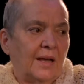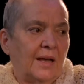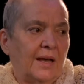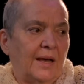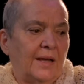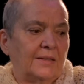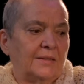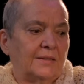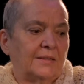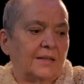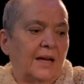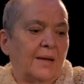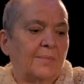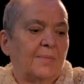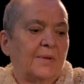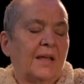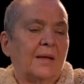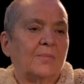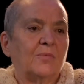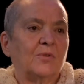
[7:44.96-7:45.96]
And I
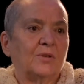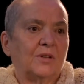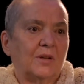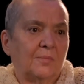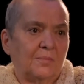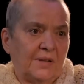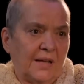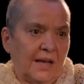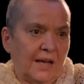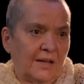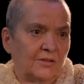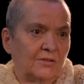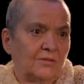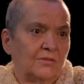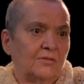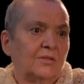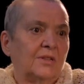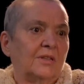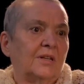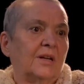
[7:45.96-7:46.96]
became good at
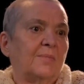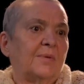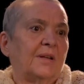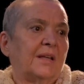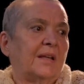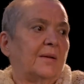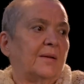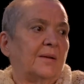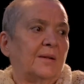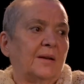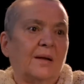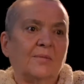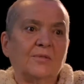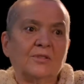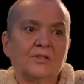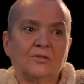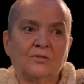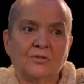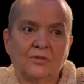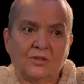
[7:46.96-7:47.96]
piano, and I
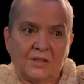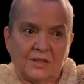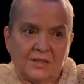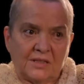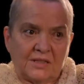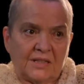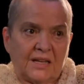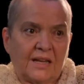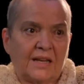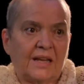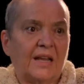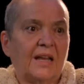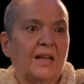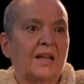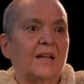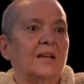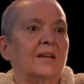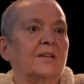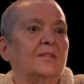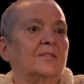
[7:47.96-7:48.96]
was good at
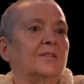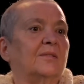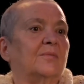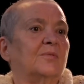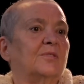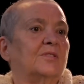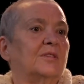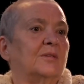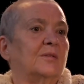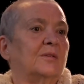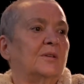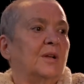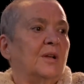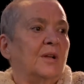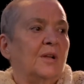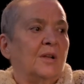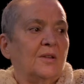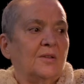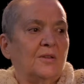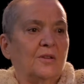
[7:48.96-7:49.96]
singing. And there was
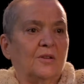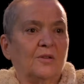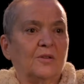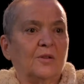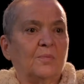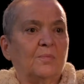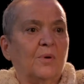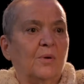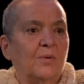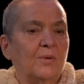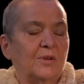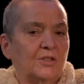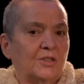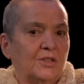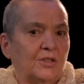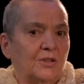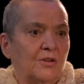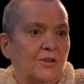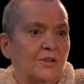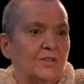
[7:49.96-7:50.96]
the
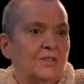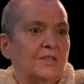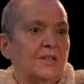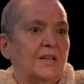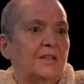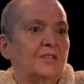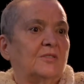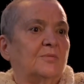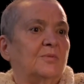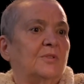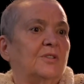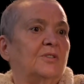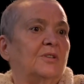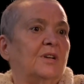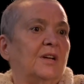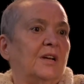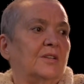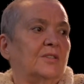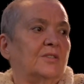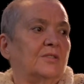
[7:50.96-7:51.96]
poetry contest where you
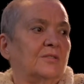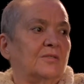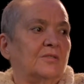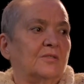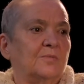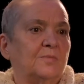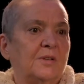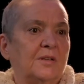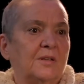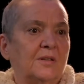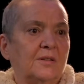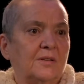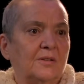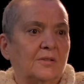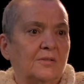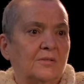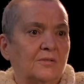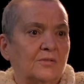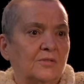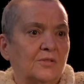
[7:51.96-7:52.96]
had to speak,
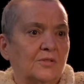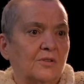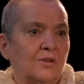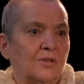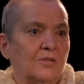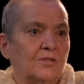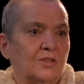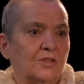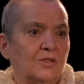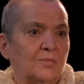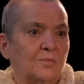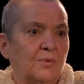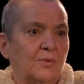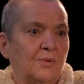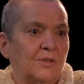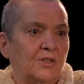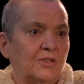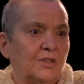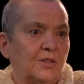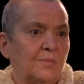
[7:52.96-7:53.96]
you know, Scottish
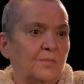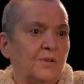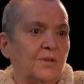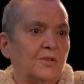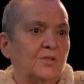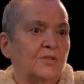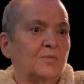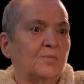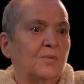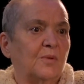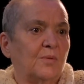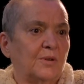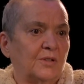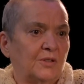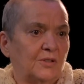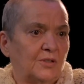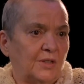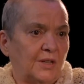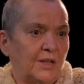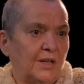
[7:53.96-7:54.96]
poetry, Burns
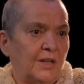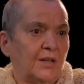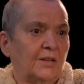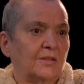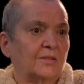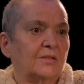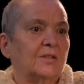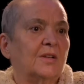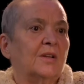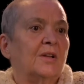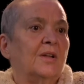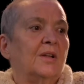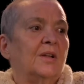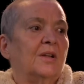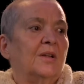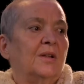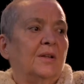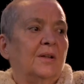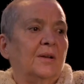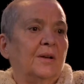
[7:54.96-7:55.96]
poetry,
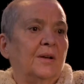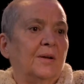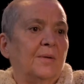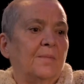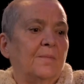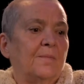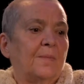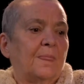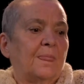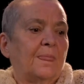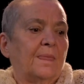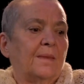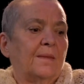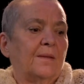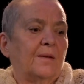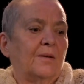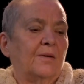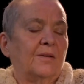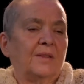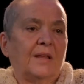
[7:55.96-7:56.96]

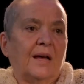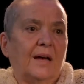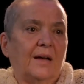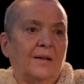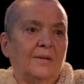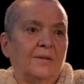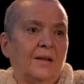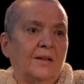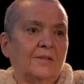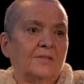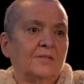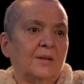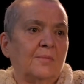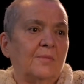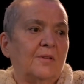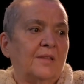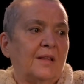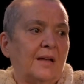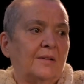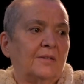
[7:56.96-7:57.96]
and all that. And that
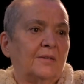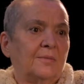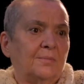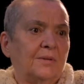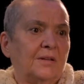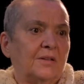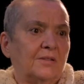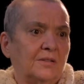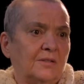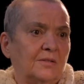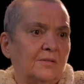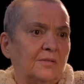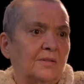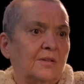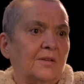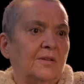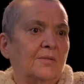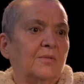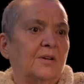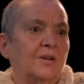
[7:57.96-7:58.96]
some of that appeared
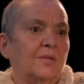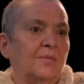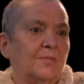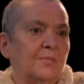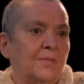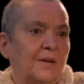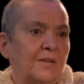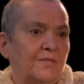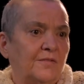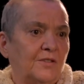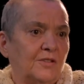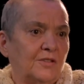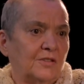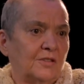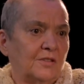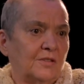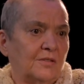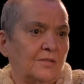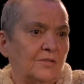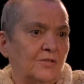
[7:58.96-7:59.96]
in one of my first
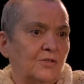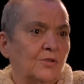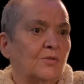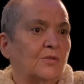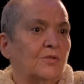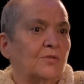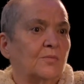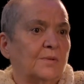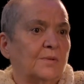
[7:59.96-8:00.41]
solo